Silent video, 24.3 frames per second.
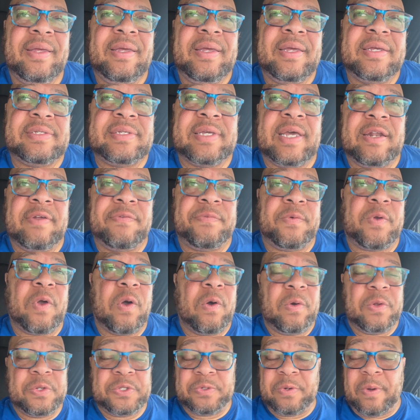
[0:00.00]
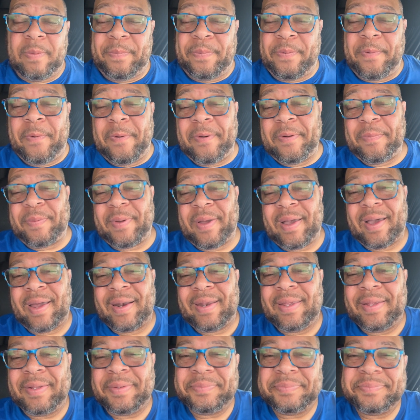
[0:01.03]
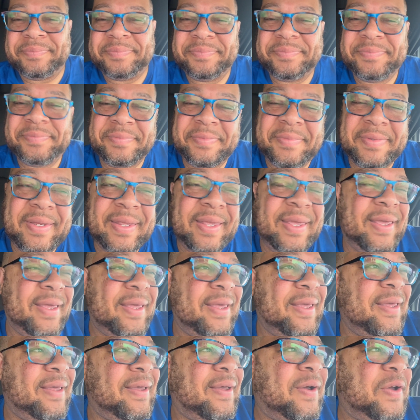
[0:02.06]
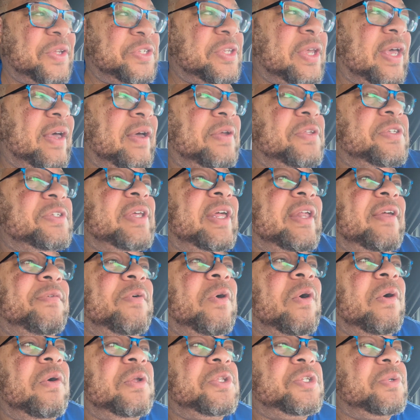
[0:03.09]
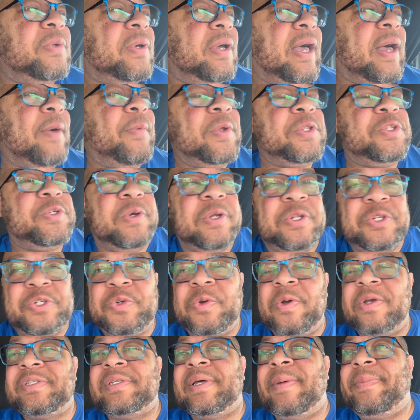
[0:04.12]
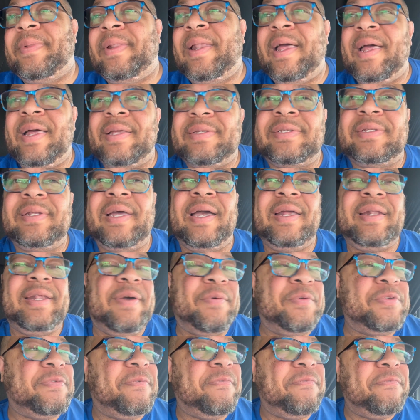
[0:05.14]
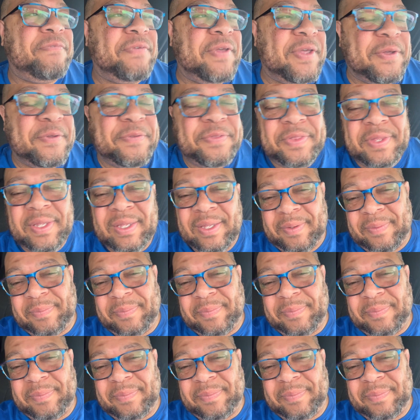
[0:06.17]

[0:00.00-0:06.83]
Instead of going to a porta potty, or instead of going to I went to a truck stop last night that was filthy.